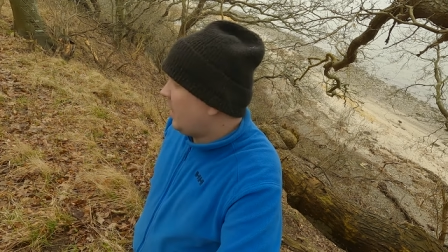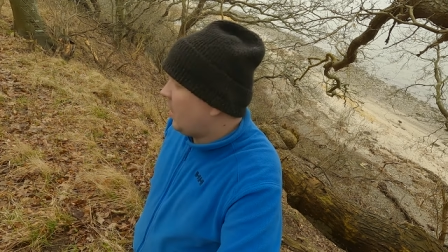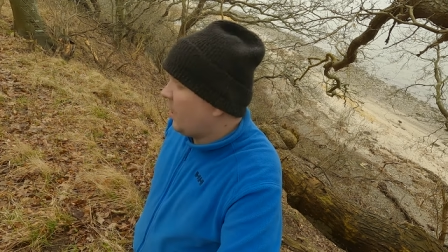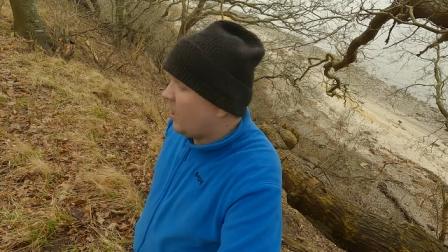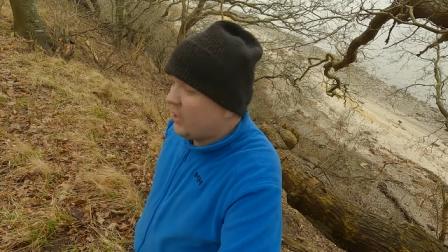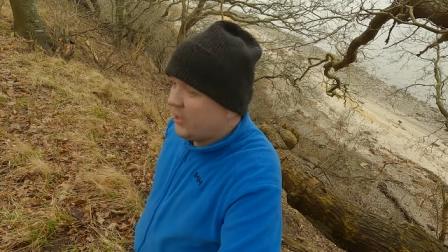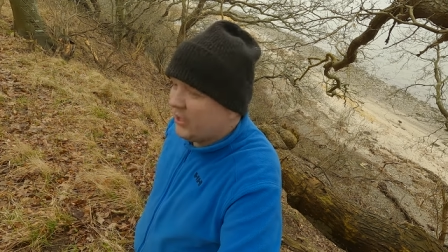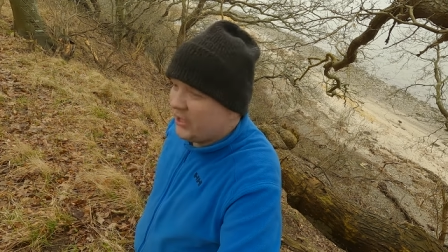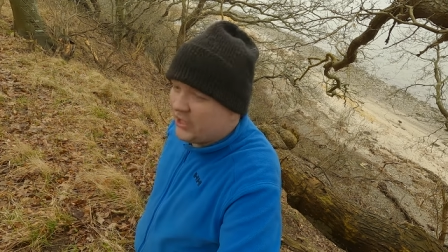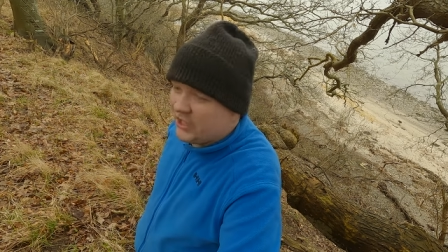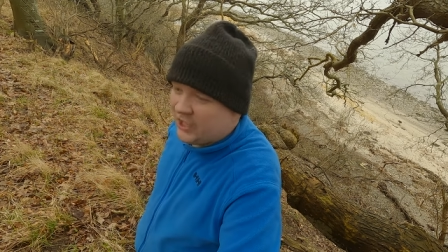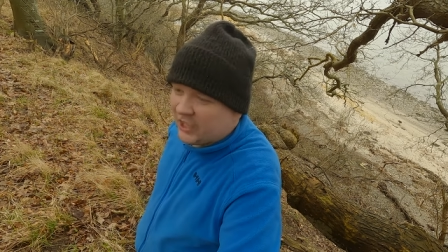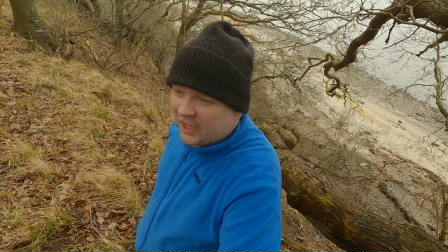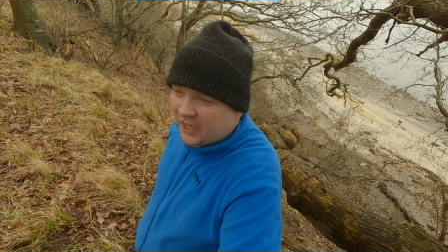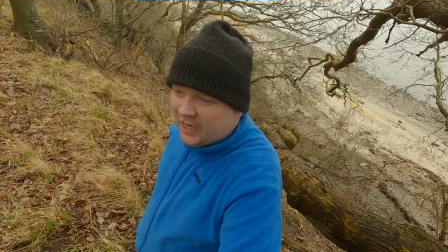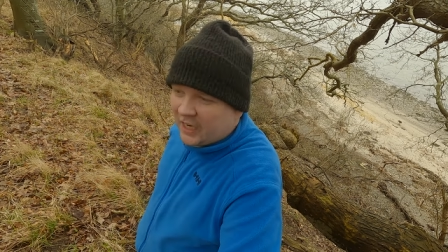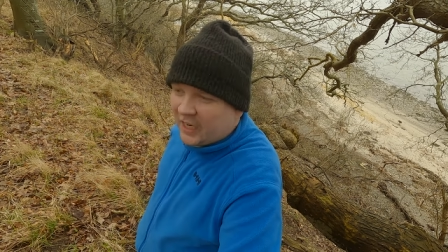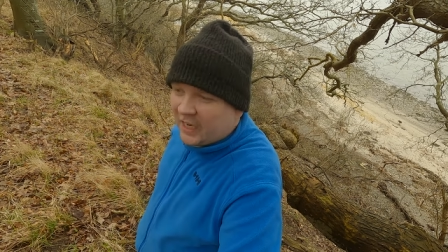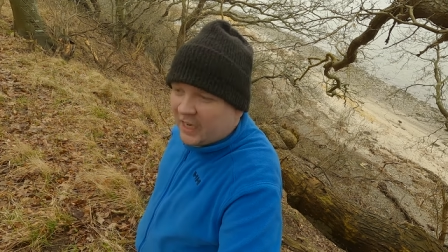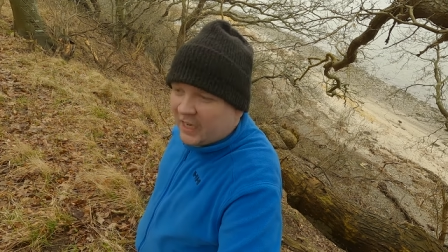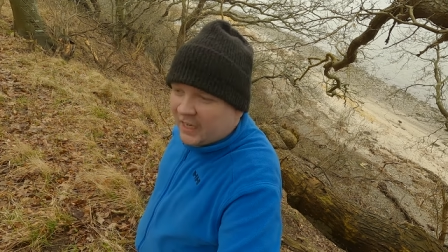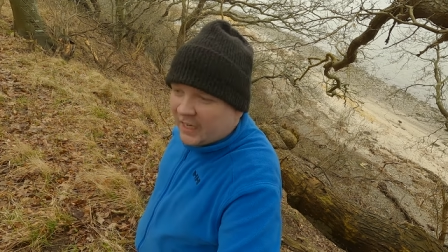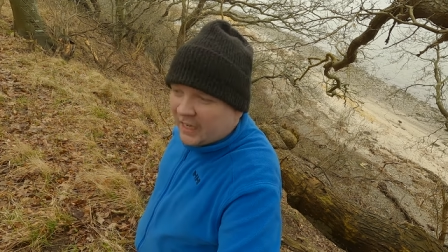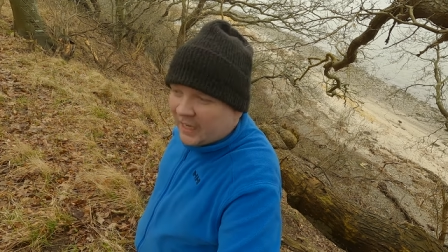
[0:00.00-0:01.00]
holy shit
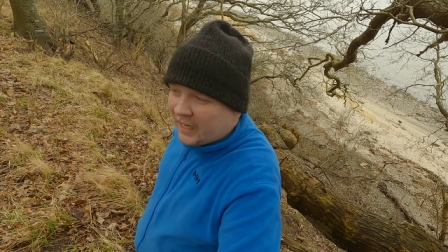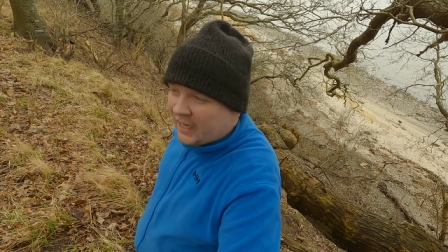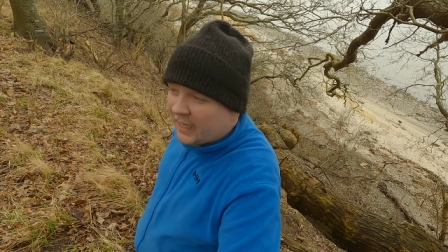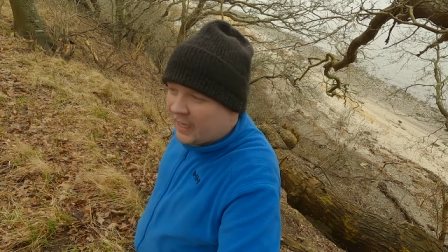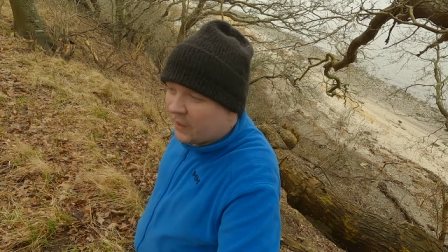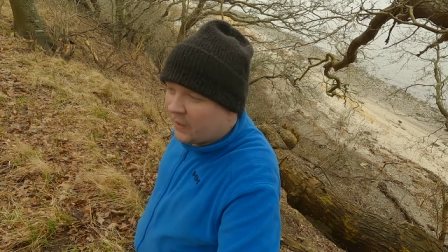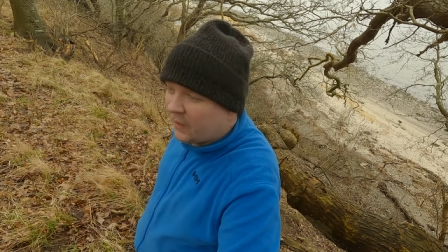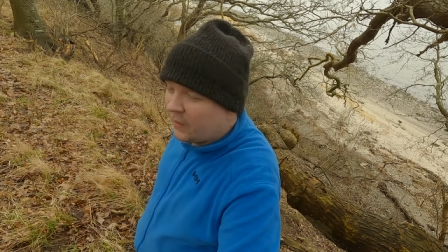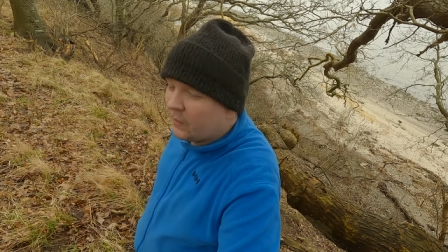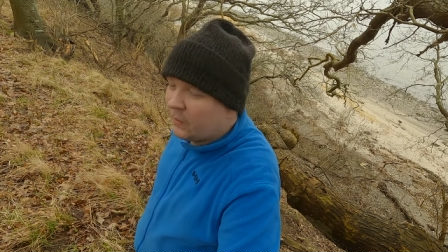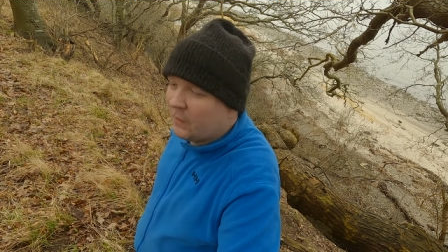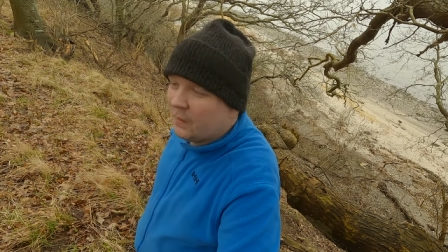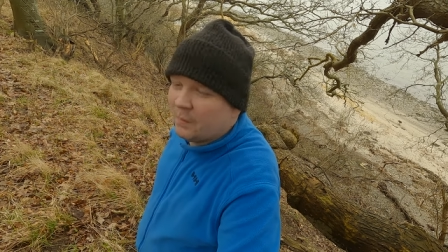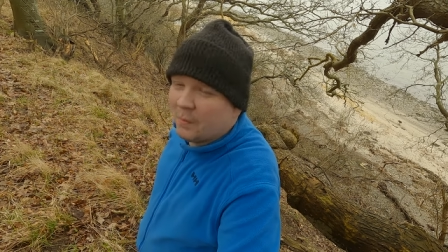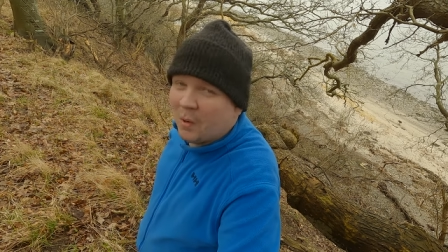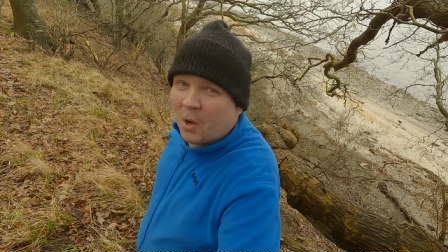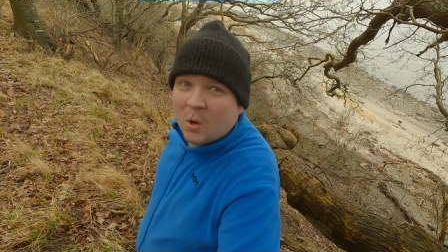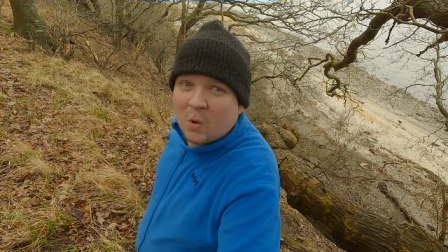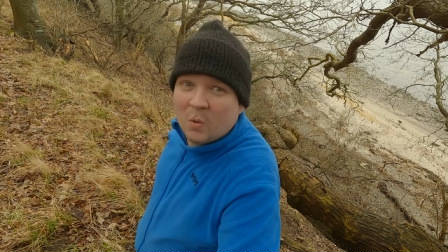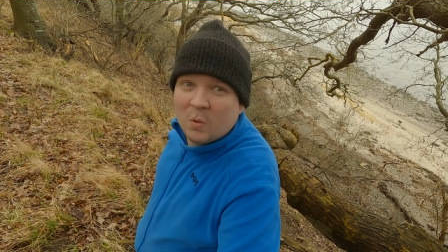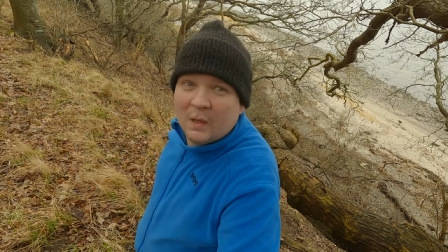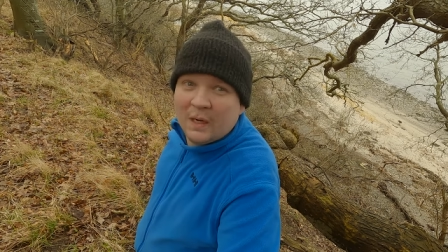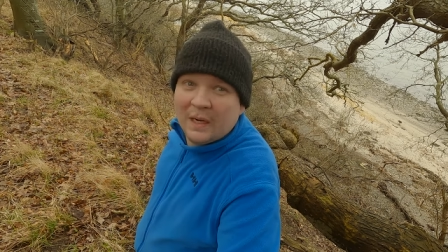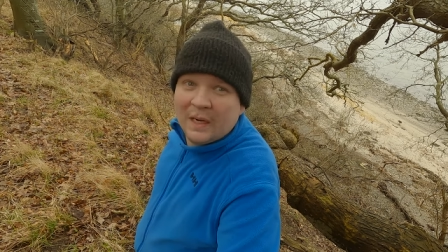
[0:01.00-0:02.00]
Holy
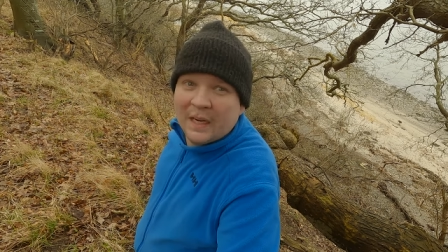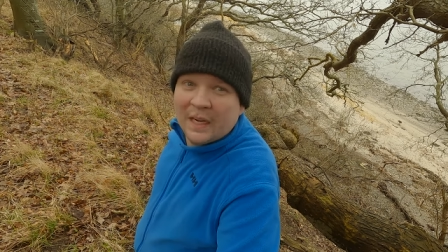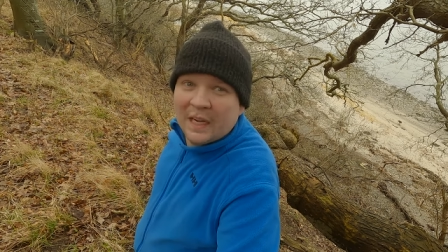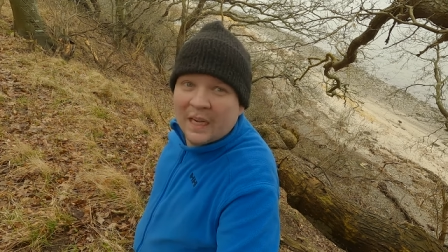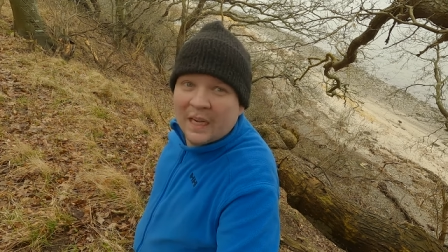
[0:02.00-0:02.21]
moly.